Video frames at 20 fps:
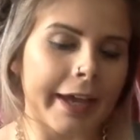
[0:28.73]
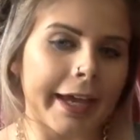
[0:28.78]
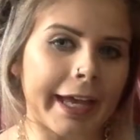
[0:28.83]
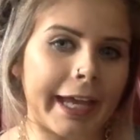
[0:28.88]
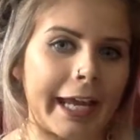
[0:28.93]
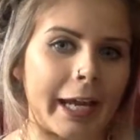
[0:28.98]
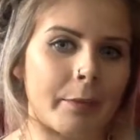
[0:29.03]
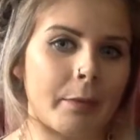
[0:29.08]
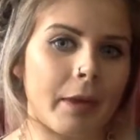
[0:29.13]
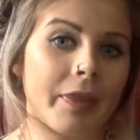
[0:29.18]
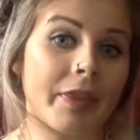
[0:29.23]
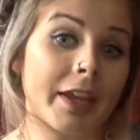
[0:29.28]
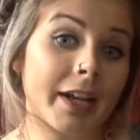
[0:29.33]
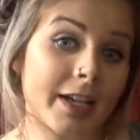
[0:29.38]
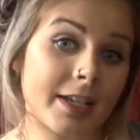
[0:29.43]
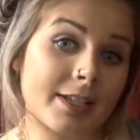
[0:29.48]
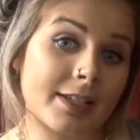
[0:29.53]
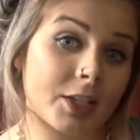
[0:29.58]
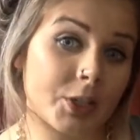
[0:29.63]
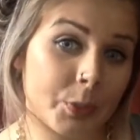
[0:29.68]
And then I
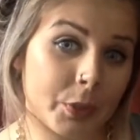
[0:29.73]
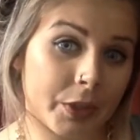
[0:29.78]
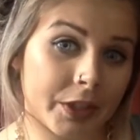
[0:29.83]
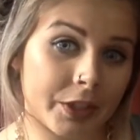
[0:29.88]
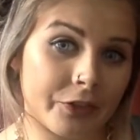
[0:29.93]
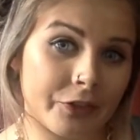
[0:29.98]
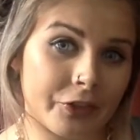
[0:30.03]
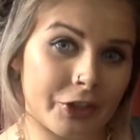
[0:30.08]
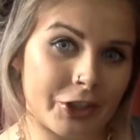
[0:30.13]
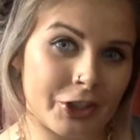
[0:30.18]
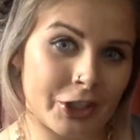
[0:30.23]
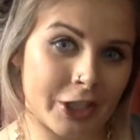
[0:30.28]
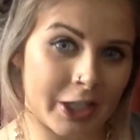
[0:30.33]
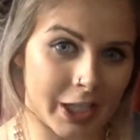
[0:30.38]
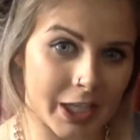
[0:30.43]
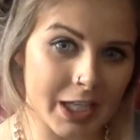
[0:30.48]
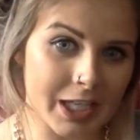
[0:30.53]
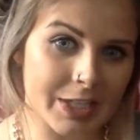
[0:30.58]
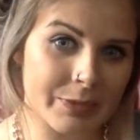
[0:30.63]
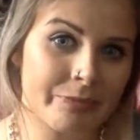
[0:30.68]
started working for
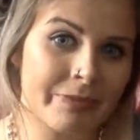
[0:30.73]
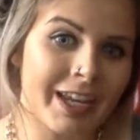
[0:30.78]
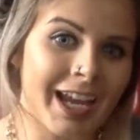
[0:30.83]
Younique,